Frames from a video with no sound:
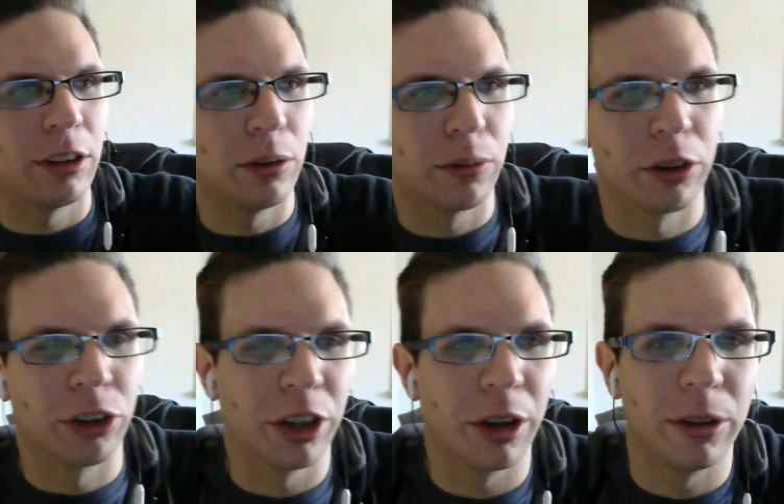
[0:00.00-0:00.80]
do for
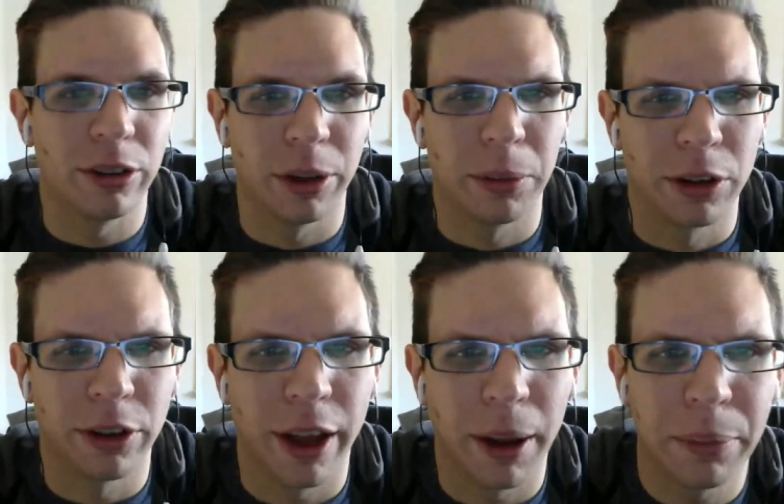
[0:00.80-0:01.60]
Gino is similar
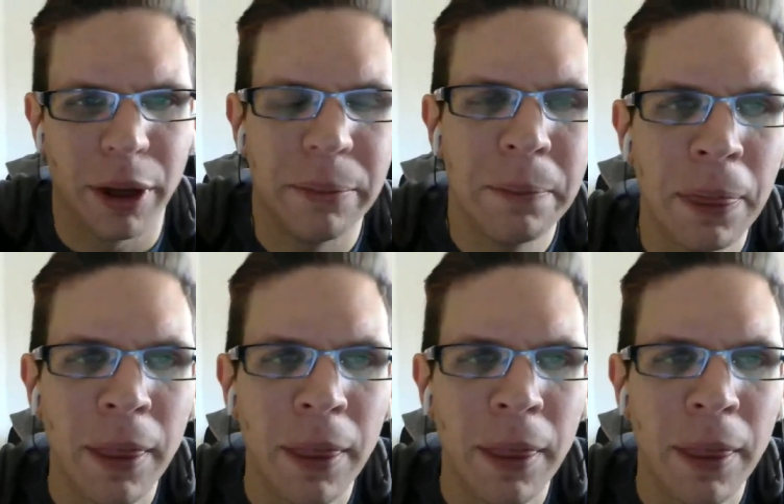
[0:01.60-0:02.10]
to that. But